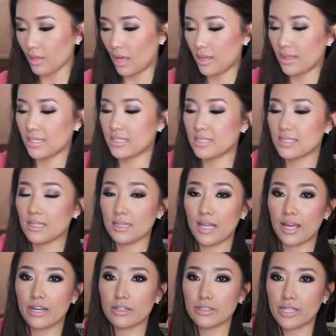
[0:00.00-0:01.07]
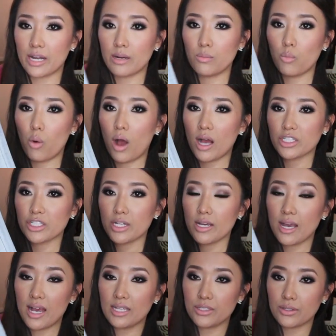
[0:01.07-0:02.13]
And this is the lighter denim wash.
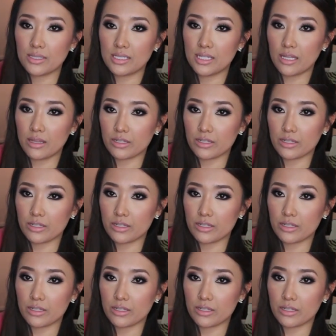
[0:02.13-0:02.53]
As you can see,